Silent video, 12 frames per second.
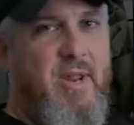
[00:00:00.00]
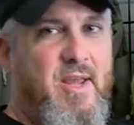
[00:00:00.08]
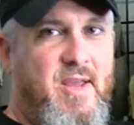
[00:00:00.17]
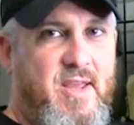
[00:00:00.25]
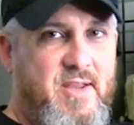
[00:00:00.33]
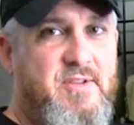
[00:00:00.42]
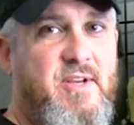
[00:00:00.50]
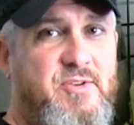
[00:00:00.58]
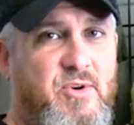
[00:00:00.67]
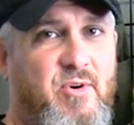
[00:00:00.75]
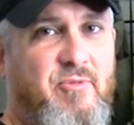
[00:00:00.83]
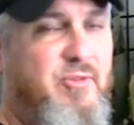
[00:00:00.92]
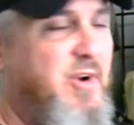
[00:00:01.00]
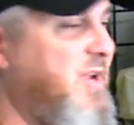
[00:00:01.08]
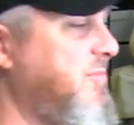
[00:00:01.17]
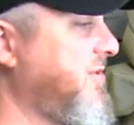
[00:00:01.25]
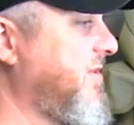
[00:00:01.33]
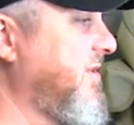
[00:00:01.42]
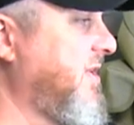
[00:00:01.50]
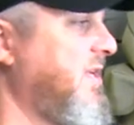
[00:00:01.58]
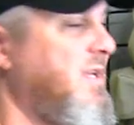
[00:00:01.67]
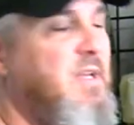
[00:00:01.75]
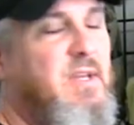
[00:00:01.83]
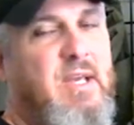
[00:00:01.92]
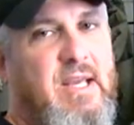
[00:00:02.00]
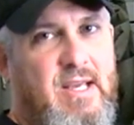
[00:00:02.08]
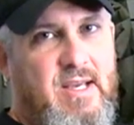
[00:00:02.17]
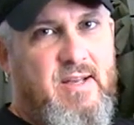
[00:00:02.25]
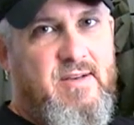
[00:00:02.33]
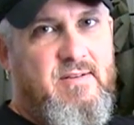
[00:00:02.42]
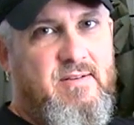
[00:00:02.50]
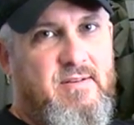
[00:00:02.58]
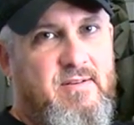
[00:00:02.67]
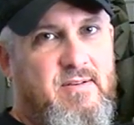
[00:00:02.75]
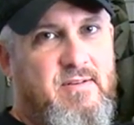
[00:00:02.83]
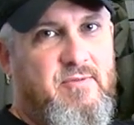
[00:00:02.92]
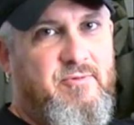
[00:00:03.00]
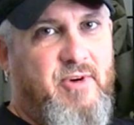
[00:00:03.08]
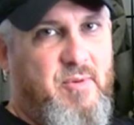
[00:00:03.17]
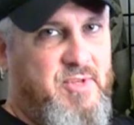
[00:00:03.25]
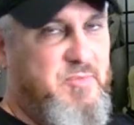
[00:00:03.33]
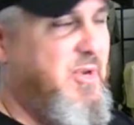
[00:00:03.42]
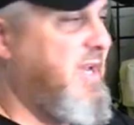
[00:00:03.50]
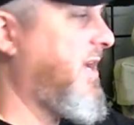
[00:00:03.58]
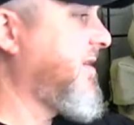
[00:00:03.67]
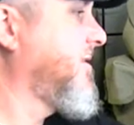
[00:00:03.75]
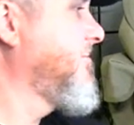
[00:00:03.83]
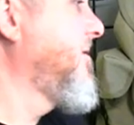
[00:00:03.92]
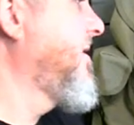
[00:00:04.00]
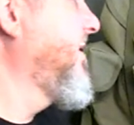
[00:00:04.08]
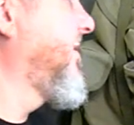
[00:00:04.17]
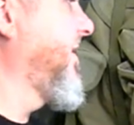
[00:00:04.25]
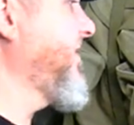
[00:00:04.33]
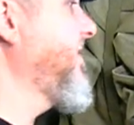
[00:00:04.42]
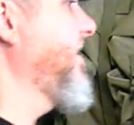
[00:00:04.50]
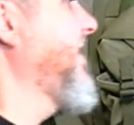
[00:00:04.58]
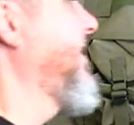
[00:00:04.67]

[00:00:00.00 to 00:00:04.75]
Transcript: about internal frames and frameless packs. This